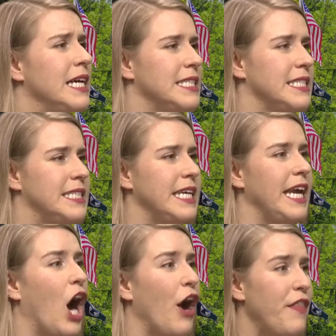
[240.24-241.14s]
to see,
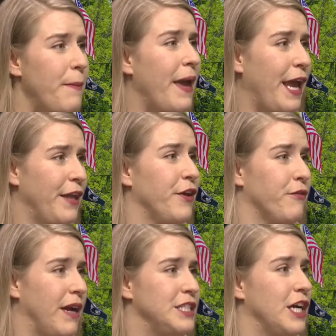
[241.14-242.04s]
are they paying their
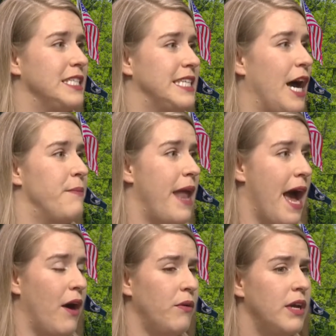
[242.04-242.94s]
rent on time
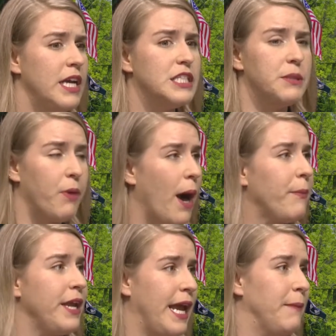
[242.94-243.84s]
now? Is the
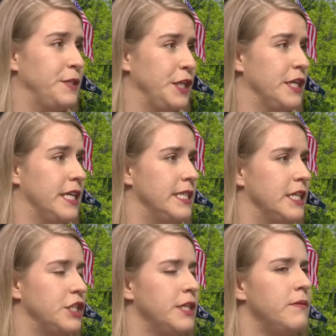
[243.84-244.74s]
property kept in good
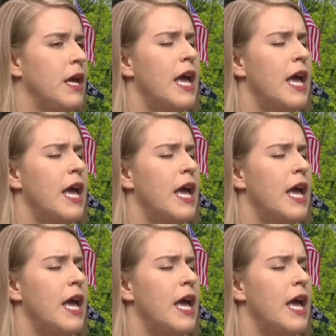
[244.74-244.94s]
condition?